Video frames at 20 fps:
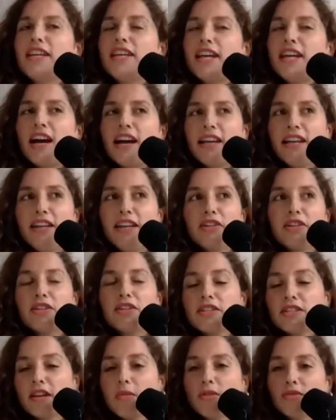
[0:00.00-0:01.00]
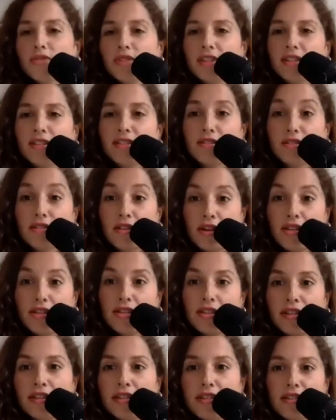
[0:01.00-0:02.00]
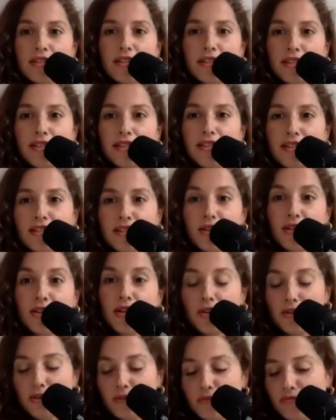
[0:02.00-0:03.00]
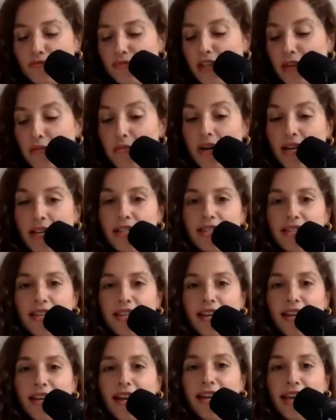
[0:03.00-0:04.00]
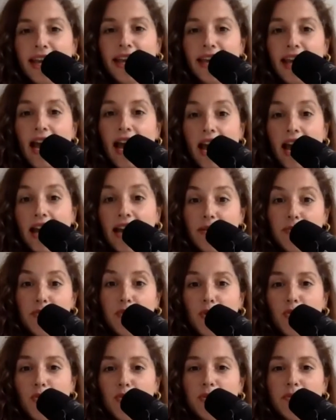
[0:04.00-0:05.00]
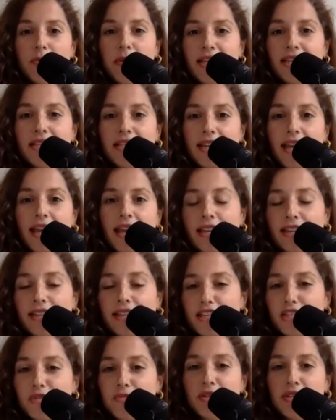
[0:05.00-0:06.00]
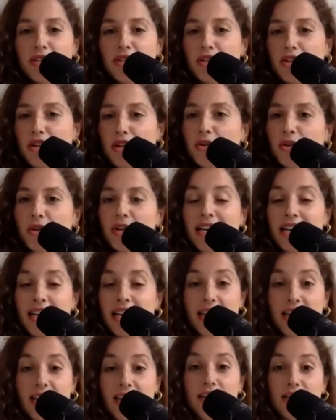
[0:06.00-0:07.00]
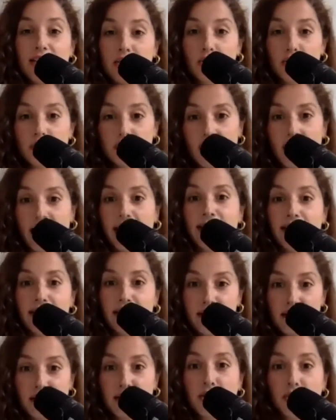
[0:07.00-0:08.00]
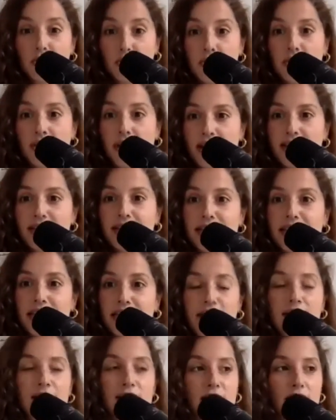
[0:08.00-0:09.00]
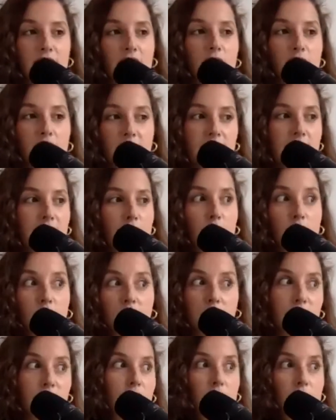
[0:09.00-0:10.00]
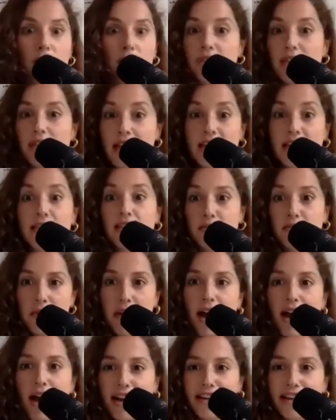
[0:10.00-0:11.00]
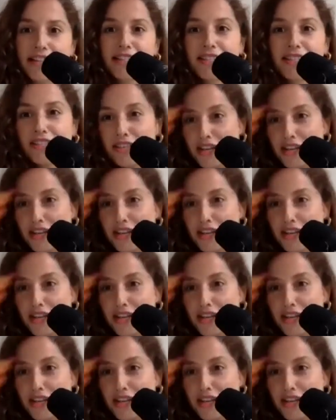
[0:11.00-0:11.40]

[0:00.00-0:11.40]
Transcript: I hear some of the Dutch listeners, they might say like, hey, Arie Boomsma is saying this, but in the society, Dutch society, he is known as one of the most handsome guys.